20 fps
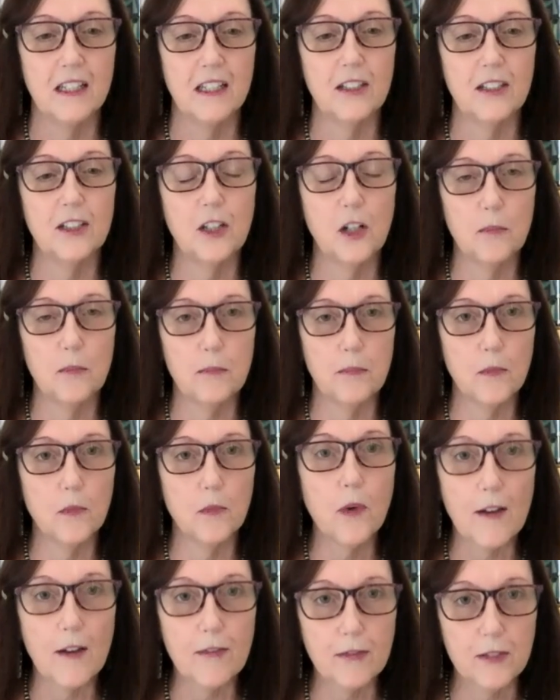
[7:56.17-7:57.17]
you know
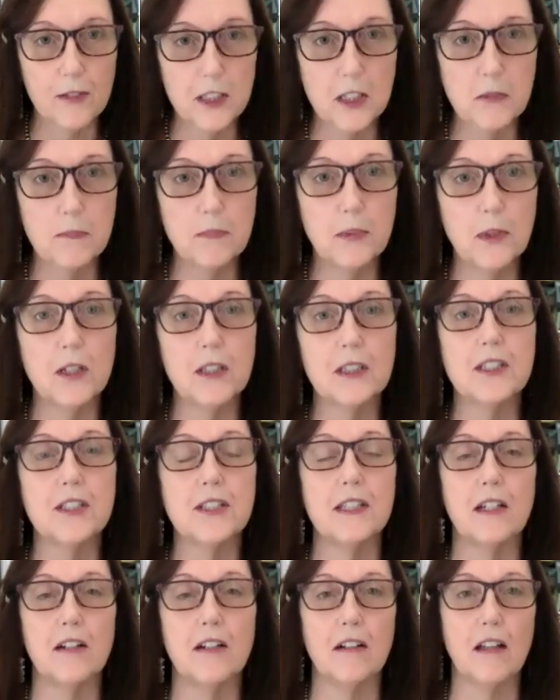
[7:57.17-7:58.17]
reference books
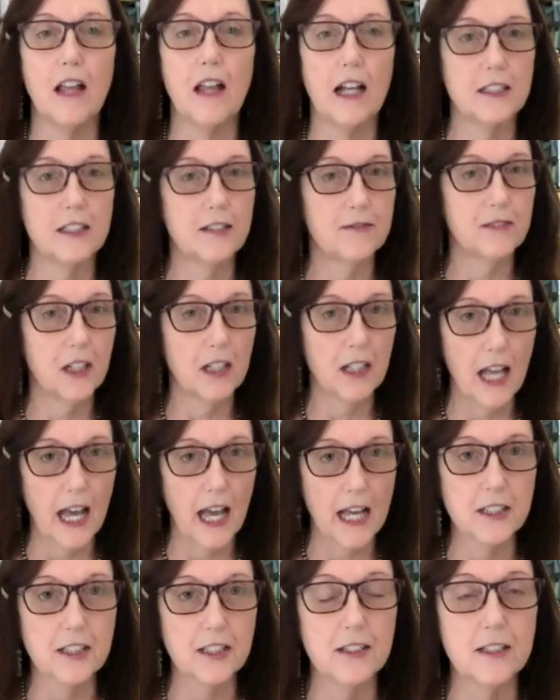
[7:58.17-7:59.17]
there are lots of
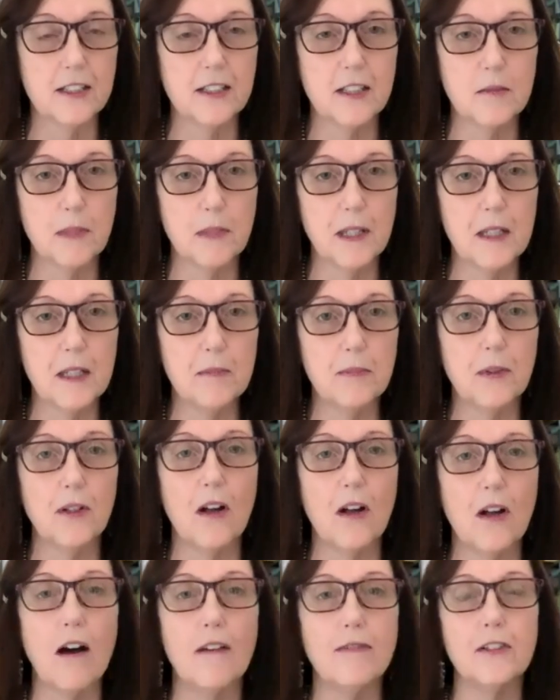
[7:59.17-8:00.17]
classes that people
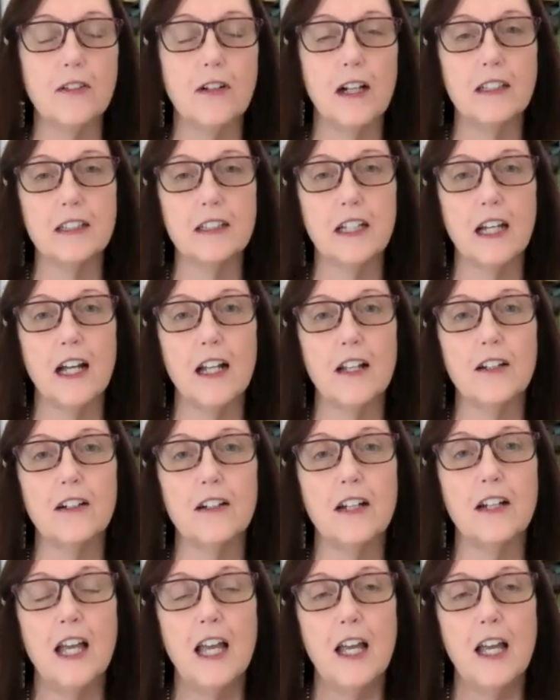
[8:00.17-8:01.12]
offer on color